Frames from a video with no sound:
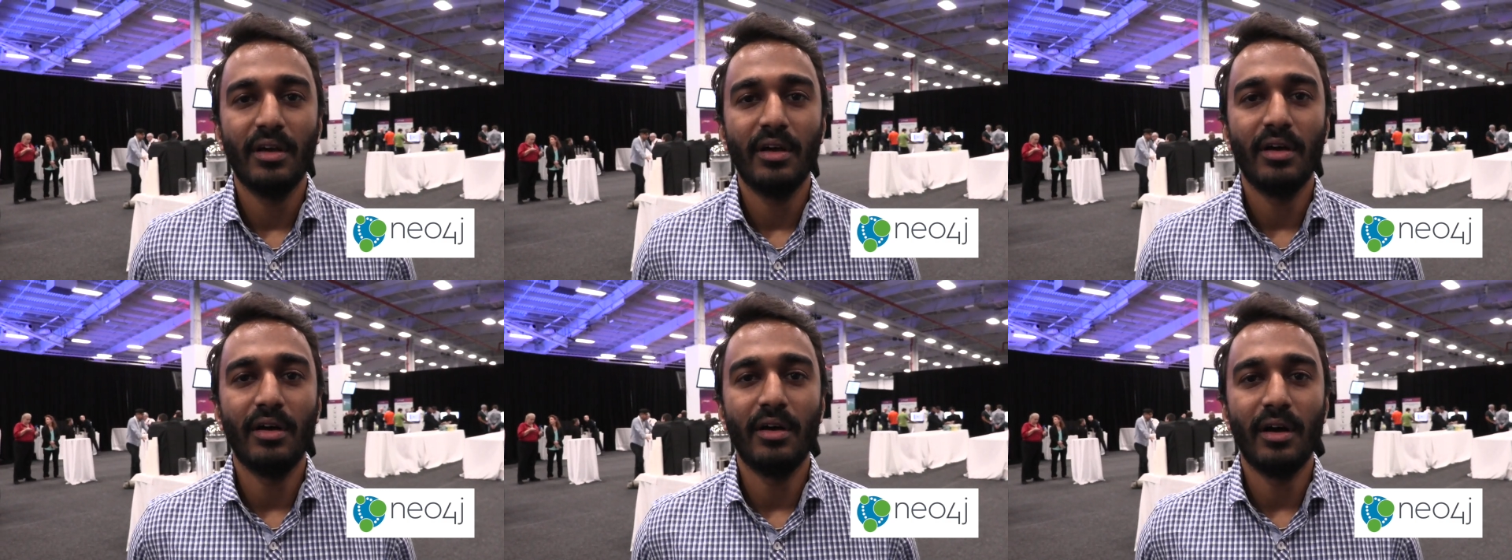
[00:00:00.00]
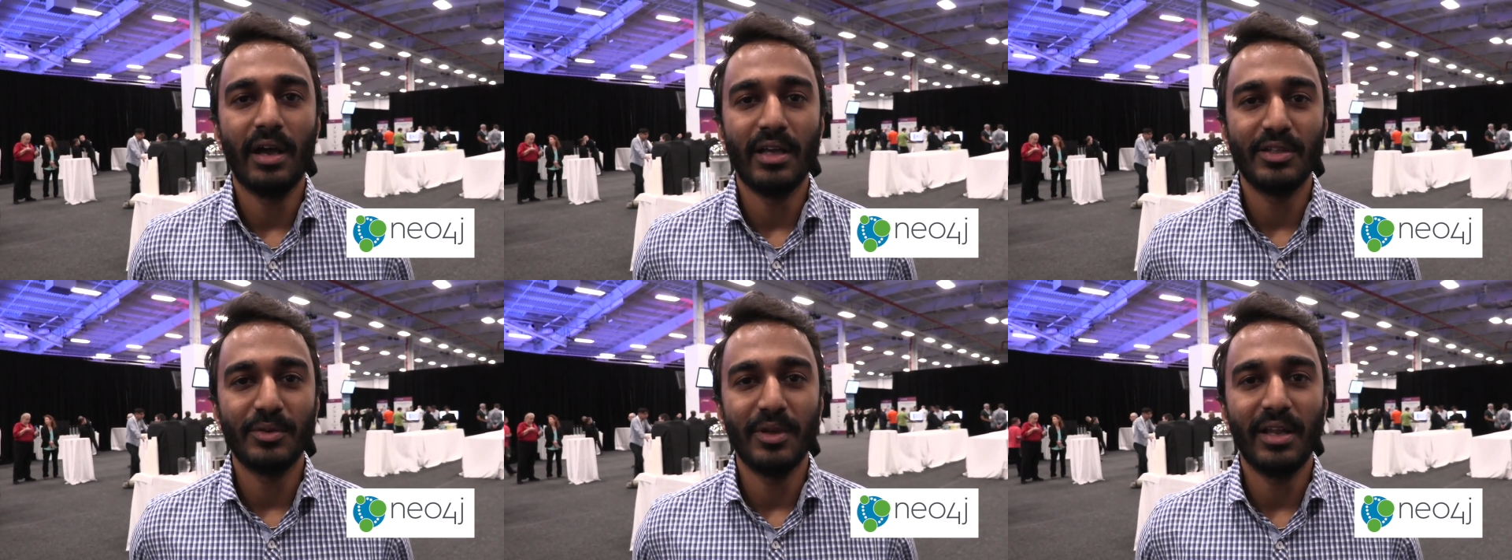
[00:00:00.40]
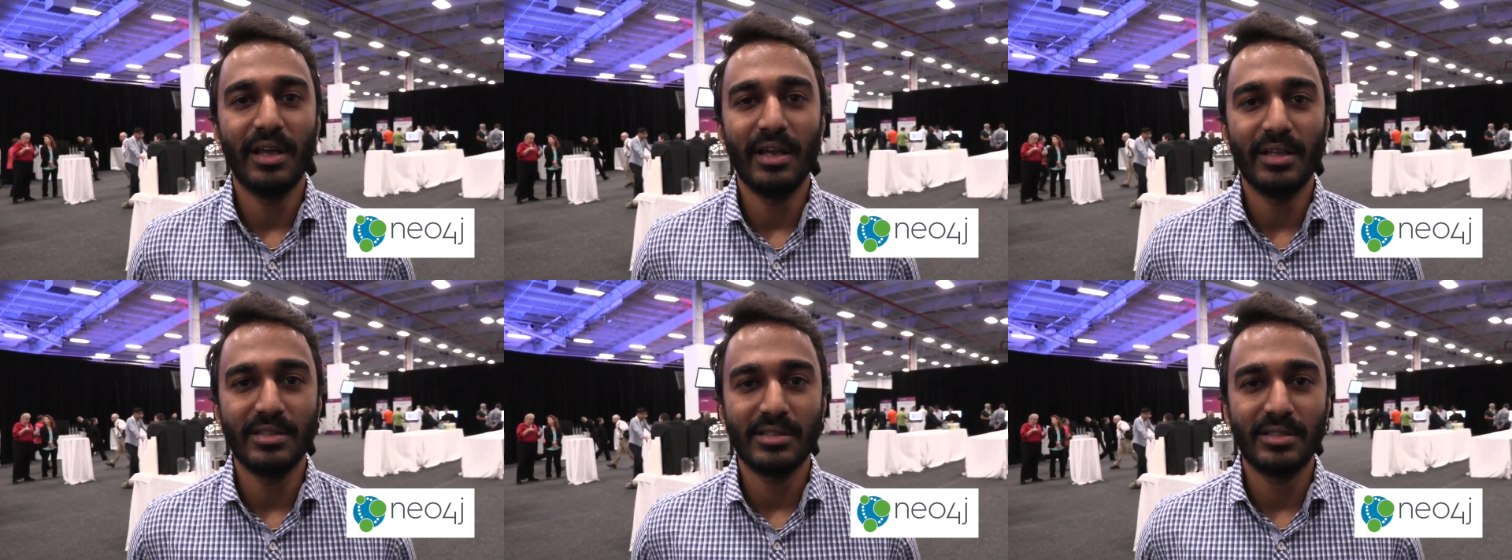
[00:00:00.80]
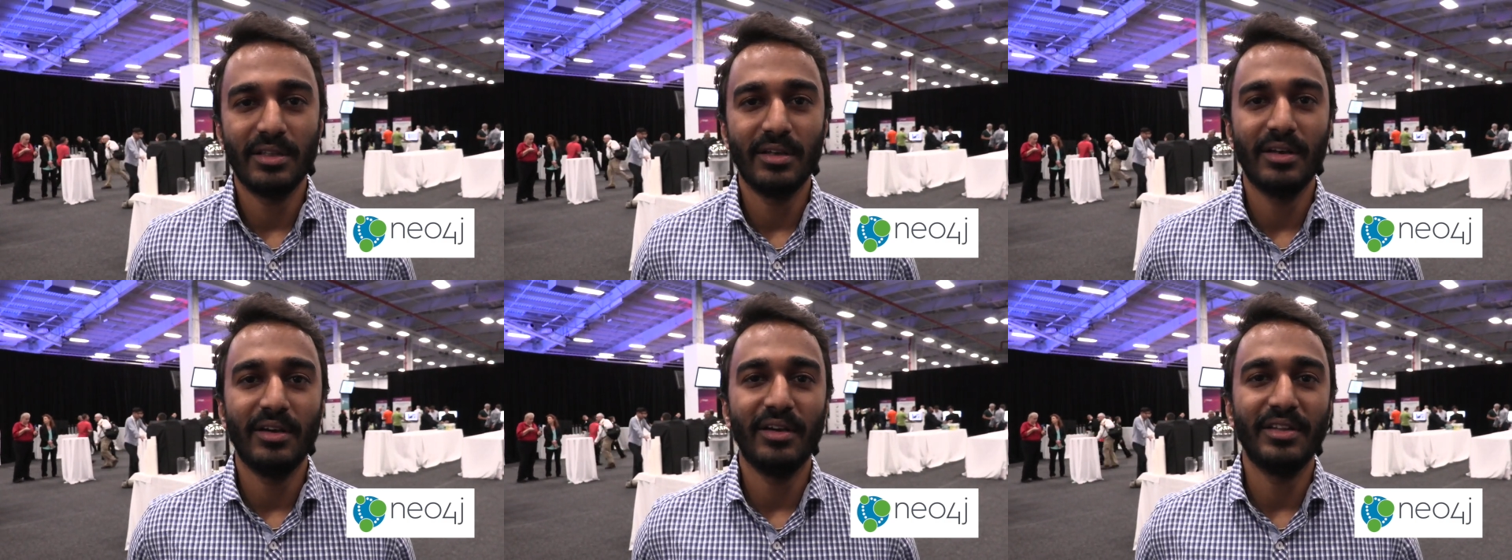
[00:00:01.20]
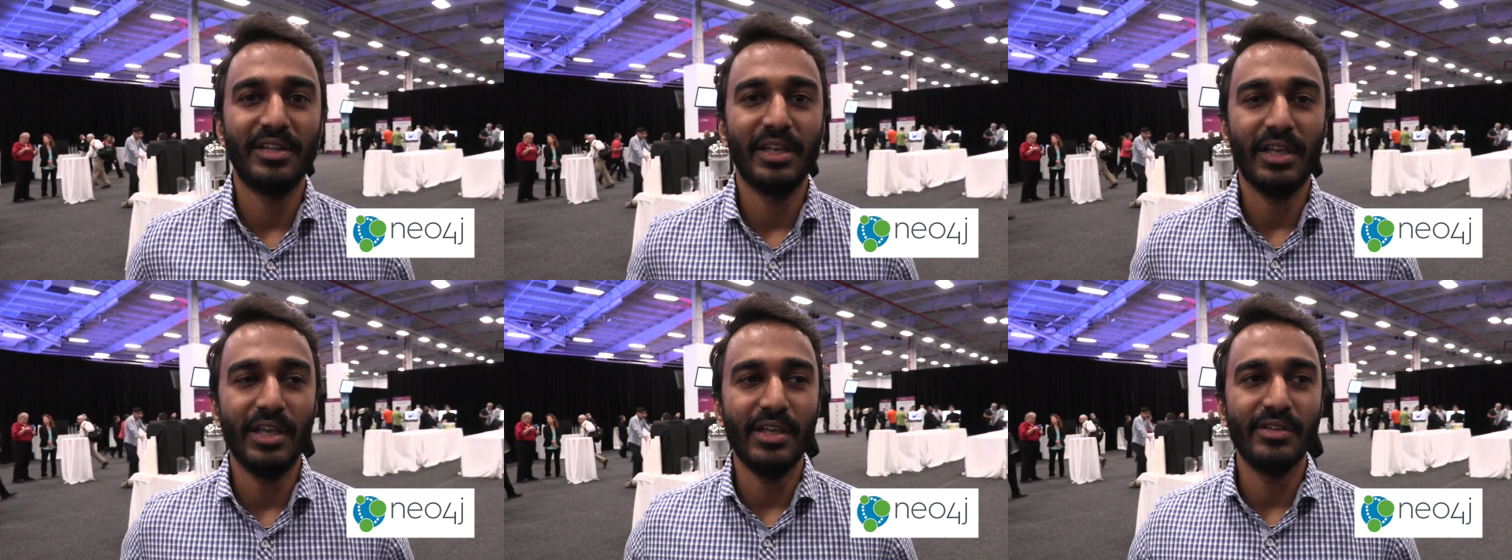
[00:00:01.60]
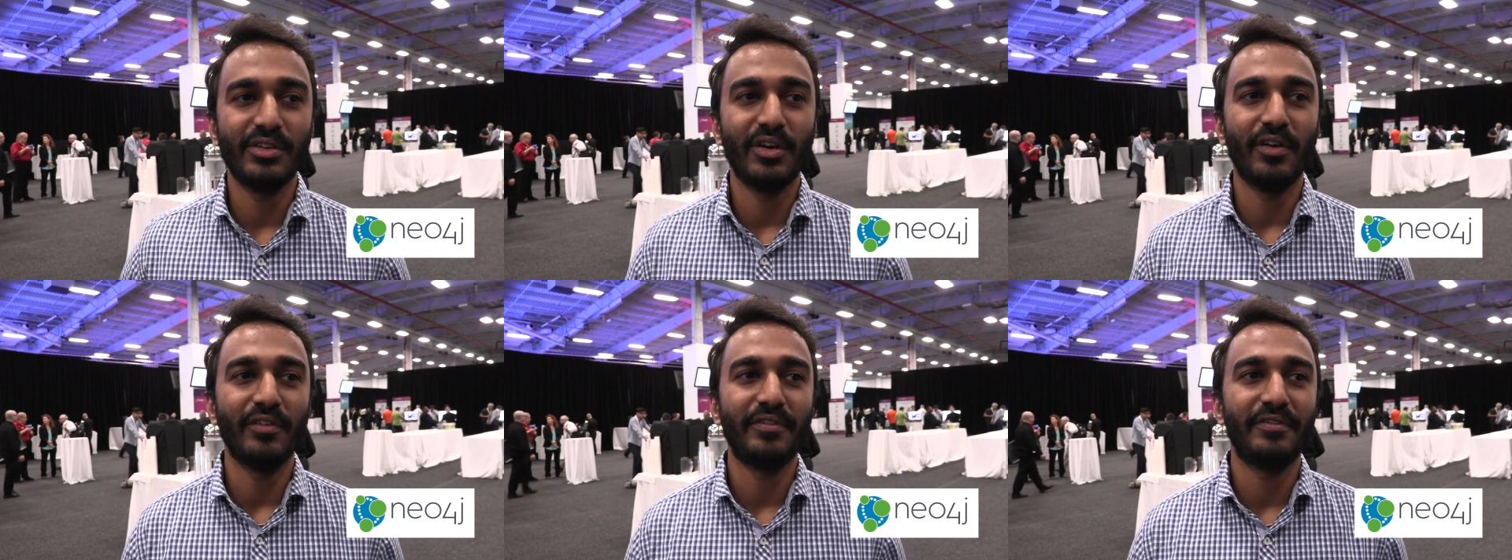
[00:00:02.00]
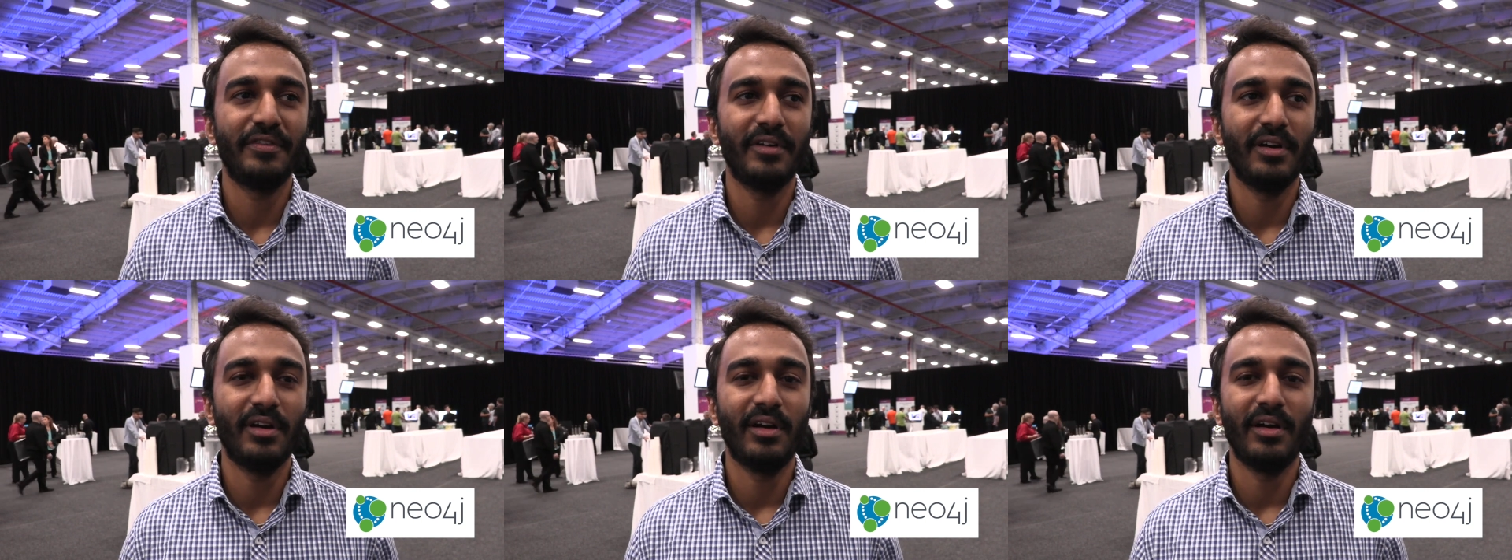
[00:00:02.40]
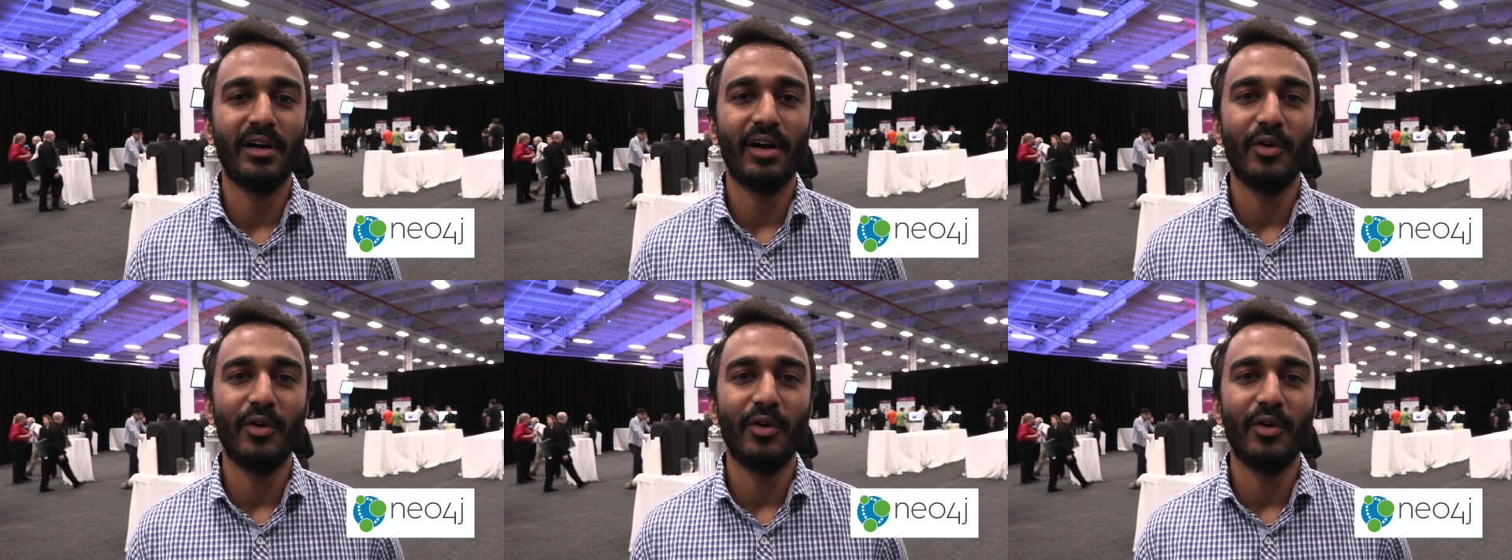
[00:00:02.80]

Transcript: uh, as well as the, the ease of uh,